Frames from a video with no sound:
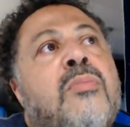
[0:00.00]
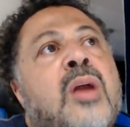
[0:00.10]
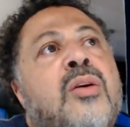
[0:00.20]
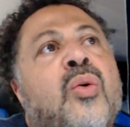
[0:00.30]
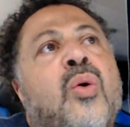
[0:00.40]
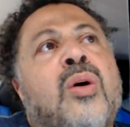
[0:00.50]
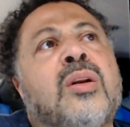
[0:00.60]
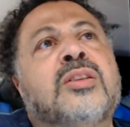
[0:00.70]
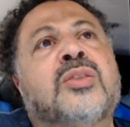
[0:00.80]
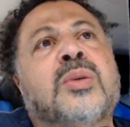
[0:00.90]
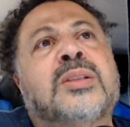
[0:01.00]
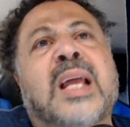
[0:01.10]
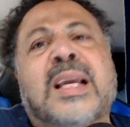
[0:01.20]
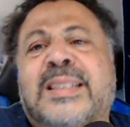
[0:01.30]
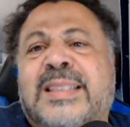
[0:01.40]
New Orleans was
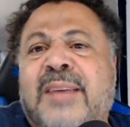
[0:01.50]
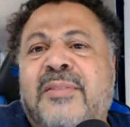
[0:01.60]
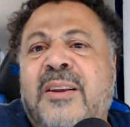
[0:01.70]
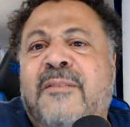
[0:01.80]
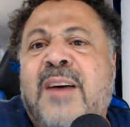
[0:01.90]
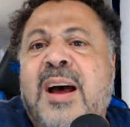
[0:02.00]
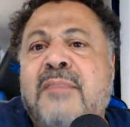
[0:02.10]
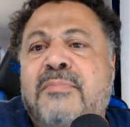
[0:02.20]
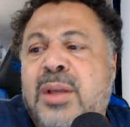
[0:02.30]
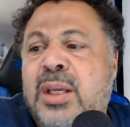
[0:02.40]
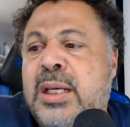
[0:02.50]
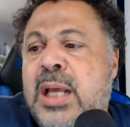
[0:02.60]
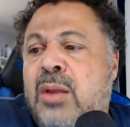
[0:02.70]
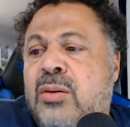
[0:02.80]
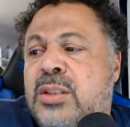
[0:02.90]
like $75 million
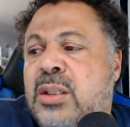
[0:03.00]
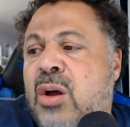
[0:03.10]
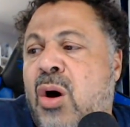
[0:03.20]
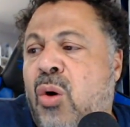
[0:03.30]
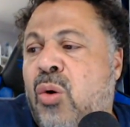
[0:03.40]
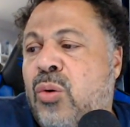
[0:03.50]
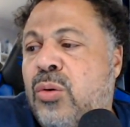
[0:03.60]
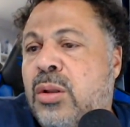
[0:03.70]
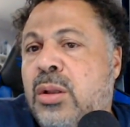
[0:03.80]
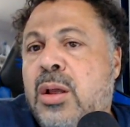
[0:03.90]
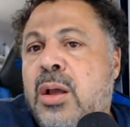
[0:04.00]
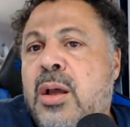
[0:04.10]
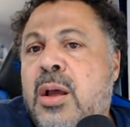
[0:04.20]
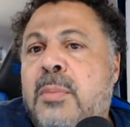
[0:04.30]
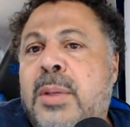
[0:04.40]
in the hole,
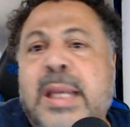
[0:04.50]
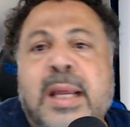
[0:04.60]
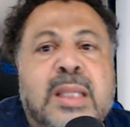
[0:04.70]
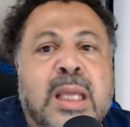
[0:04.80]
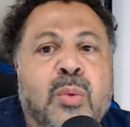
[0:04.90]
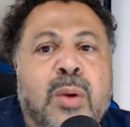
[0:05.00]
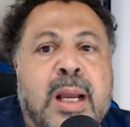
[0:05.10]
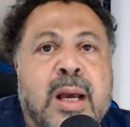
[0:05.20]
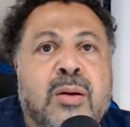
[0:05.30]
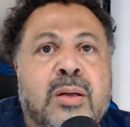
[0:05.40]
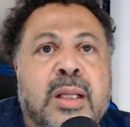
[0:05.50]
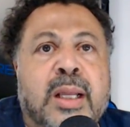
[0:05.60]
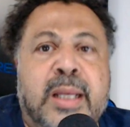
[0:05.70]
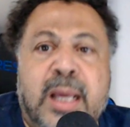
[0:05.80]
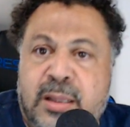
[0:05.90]
but yet they went out
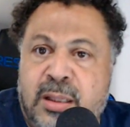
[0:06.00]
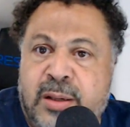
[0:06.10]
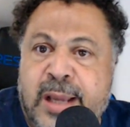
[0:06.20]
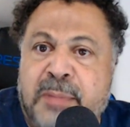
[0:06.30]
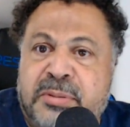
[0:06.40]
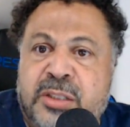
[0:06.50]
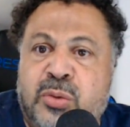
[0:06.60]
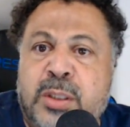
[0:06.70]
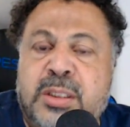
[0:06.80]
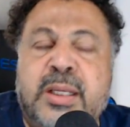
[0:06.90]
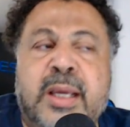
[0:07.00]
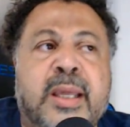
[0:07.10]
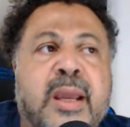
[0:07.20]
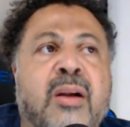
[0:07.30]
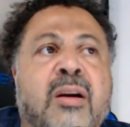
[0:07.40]
and got their cap situation taken
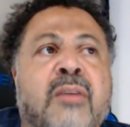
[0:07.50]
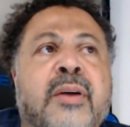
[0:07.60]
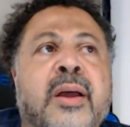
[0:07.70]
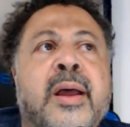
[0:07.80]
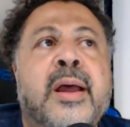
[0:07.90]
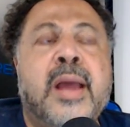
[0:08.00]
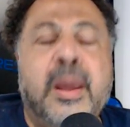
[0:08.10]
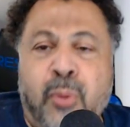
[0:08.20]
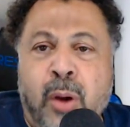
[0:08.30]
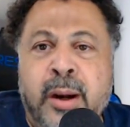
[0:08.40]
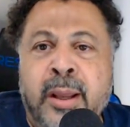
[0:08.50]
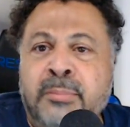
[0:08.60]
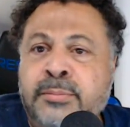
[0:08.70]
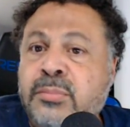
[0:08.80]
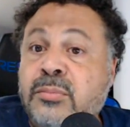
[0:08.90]
care of and brought in
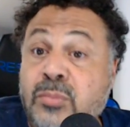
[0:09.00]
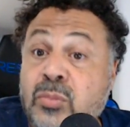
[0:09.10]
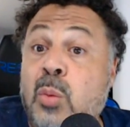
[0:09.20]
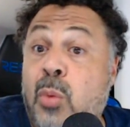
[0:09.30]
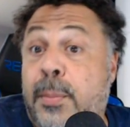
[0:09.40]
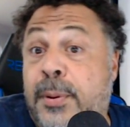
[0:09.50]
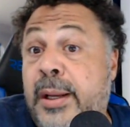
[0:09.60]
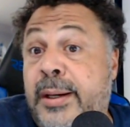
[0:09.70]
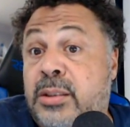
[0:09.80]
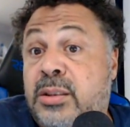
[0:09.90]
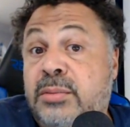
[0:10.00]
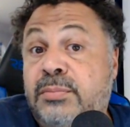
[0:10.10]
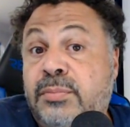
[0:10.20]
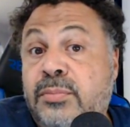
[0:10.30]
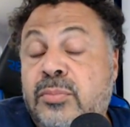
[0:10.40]
more players.
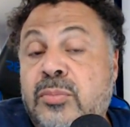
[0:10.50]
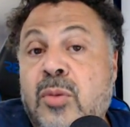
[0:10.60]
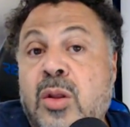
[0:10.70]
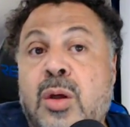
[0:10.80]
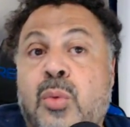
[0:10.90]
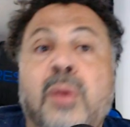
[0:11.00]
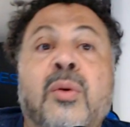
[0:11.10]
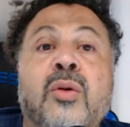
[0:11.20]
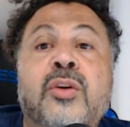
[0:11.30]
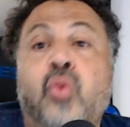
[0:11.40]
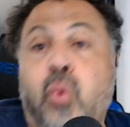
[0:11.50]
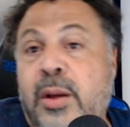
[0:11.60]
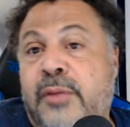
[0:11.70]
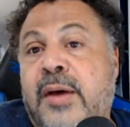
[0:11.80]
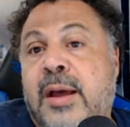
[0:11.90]
We were only
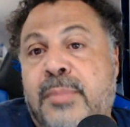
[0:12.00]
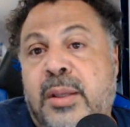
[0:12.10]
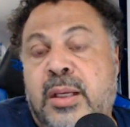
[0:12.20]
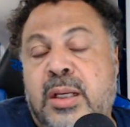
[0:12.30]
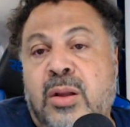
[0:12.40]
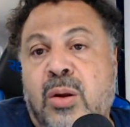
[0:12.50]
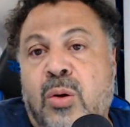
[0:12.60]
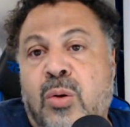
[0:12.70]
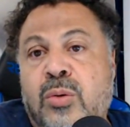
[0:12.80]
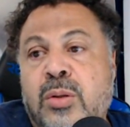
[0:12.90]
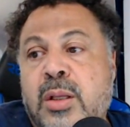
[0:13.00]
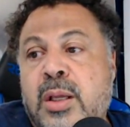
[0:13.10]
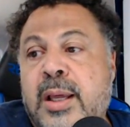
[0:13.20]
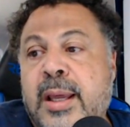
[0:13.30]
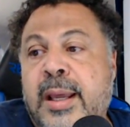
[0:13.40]
$25 million in the hole,
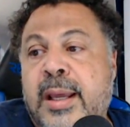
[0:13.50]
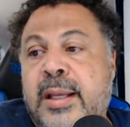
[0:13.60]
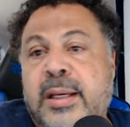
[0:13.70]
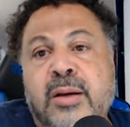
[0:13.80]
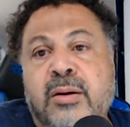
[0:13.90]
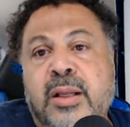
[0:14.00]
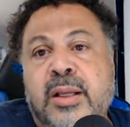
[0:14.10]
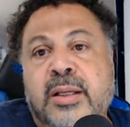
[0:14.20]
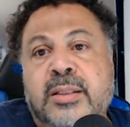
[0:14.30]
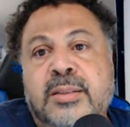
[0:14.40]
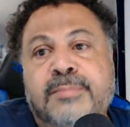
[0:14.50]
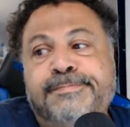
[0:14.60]
and here it is.